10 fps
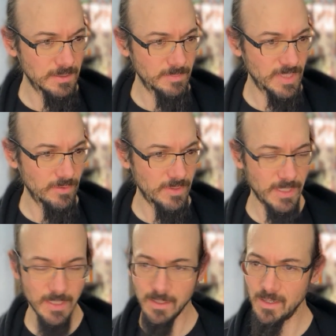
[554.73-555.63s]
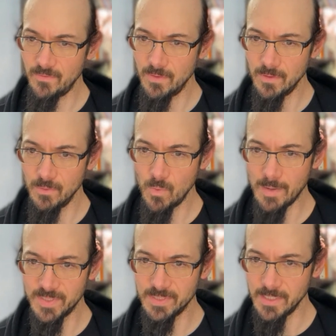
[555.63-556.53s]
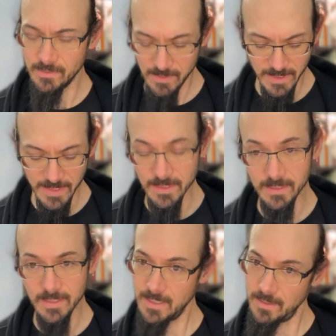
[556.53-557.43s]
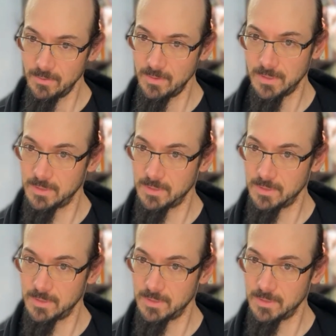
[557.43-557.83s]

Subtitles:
me go kick off a website release now.